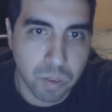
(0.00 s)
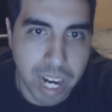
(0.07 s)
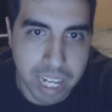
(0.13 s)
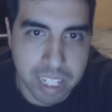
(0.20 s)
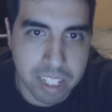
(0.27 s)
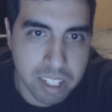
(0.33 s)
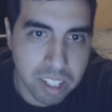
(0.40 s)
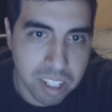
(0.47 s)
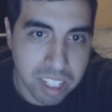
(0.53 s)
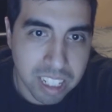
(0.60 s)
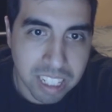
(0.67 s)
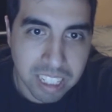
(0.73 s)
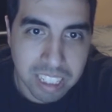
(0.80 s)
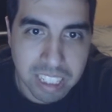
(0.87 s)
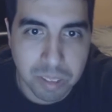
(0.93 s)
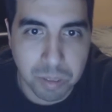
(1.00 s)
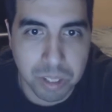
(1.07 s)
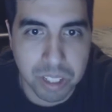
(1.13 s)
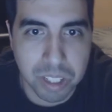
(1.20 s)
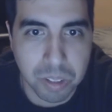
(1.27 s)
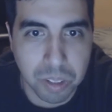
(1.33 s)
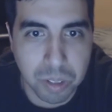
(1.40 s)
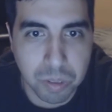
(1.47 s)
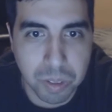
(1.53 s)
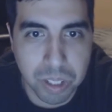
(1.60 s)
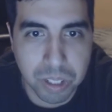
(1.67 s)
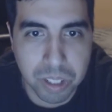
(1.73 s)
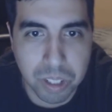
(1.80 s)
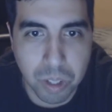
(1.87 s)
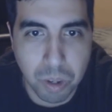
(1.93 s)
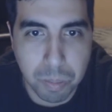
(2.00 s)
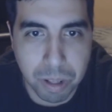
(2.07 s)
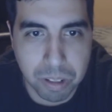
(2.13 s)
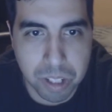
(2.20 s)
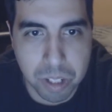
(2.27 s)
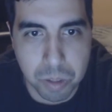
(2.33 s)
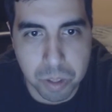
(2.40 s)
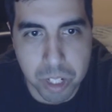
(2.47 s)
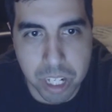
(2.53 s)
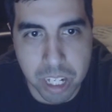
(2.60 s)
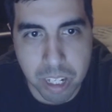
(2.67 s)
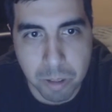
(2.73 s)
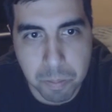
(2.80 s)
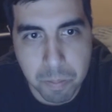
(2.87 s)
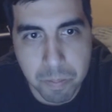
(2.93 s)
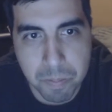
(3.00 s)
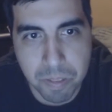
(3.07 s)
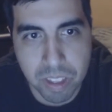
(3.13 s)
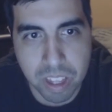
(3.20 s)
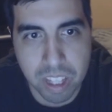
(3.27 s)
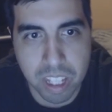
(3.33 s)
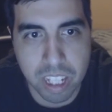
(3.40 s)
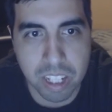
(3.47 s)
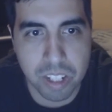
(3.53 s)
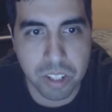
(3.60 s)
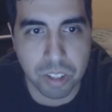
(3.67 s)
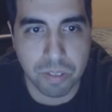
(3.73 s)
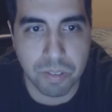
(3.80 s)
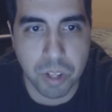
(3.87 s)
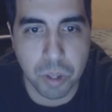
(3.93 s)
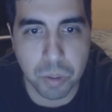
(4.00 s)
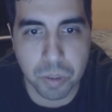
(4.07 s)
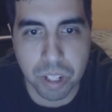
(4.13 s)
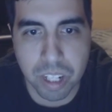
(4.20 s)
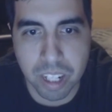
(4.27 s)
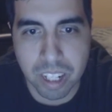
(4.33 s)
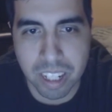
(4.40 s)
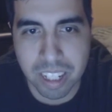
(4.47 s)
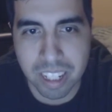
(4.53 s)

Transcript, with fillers: Rats! I wasn't the only one to know about sushi. I should have known.